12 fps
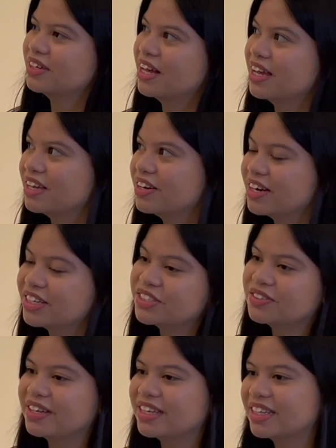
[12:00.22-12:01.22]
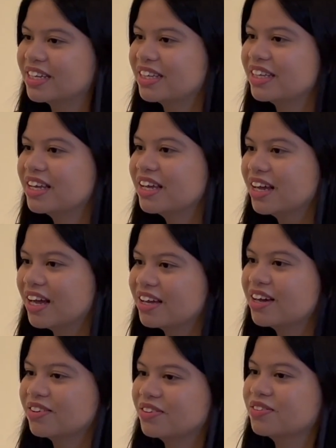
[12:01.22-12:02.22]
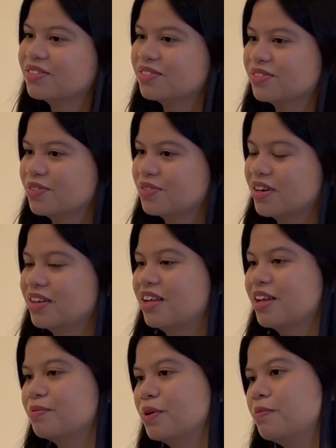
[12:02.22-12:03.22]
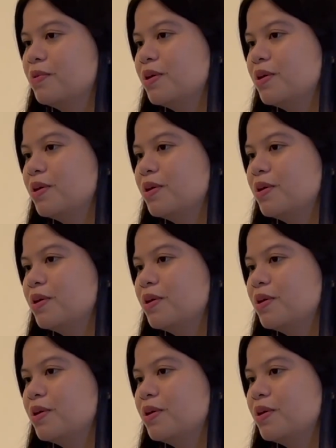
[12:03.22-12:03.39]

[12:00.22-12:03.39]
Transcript: I graduated, I got to know a lot more